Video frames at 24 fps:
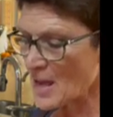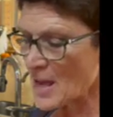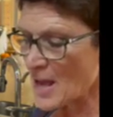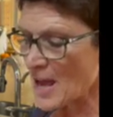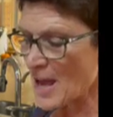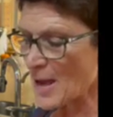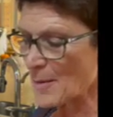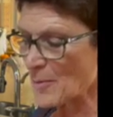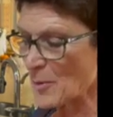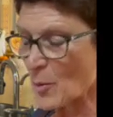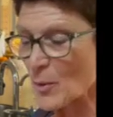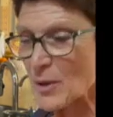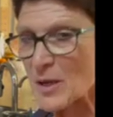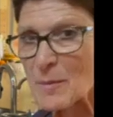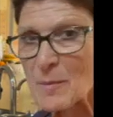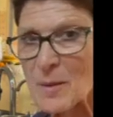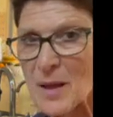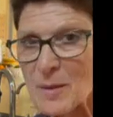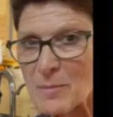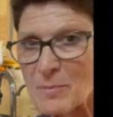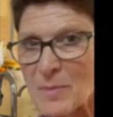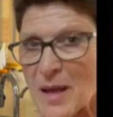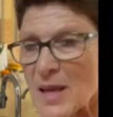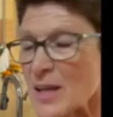But when I
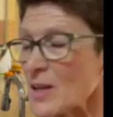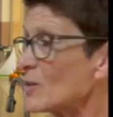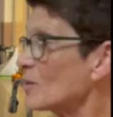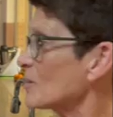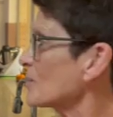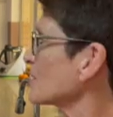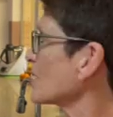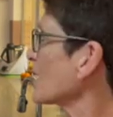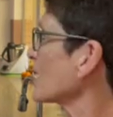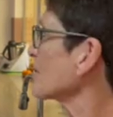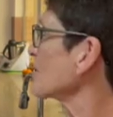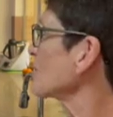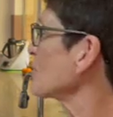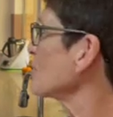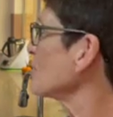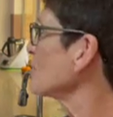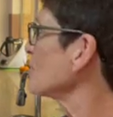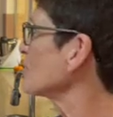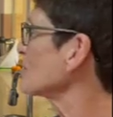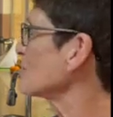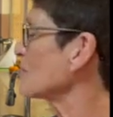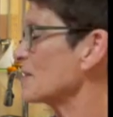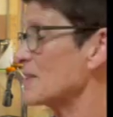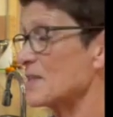make bagels, I
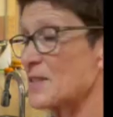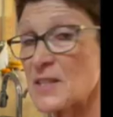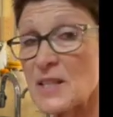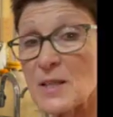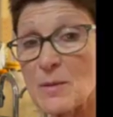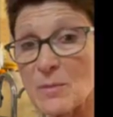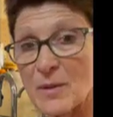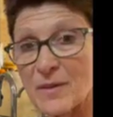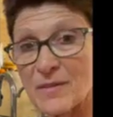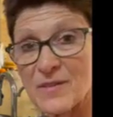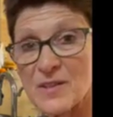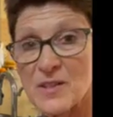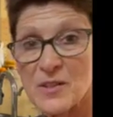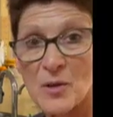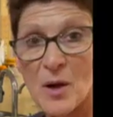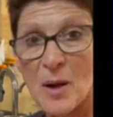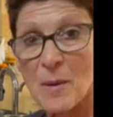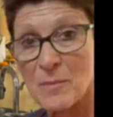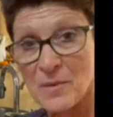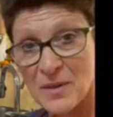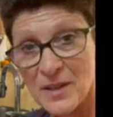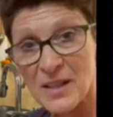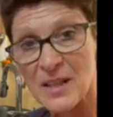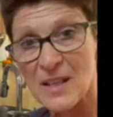use my steam oven, so
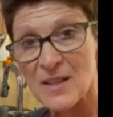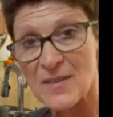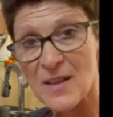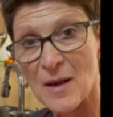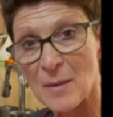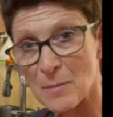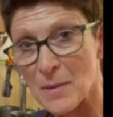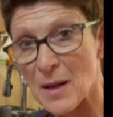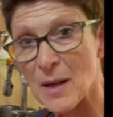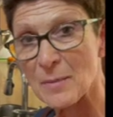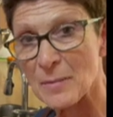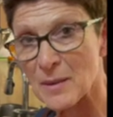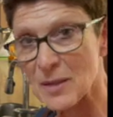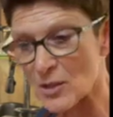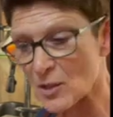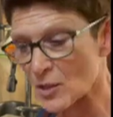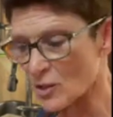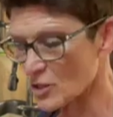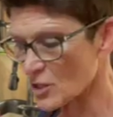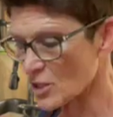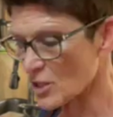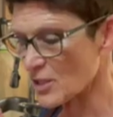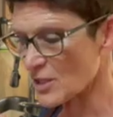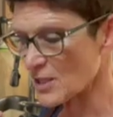I'm thinking that might be an
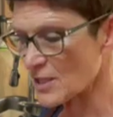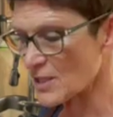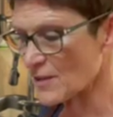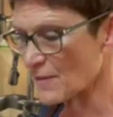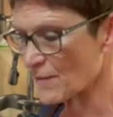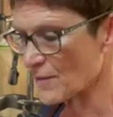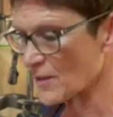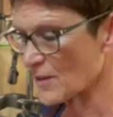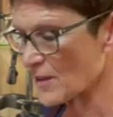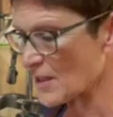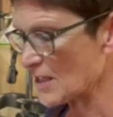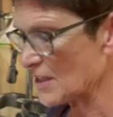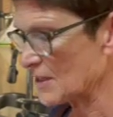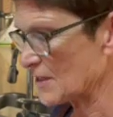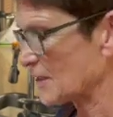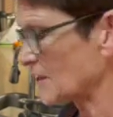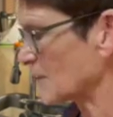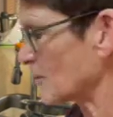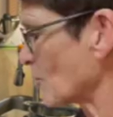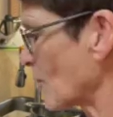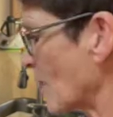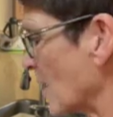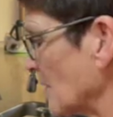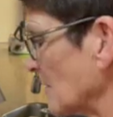alternative for these
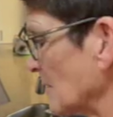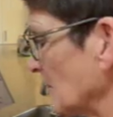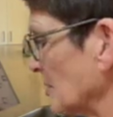as well.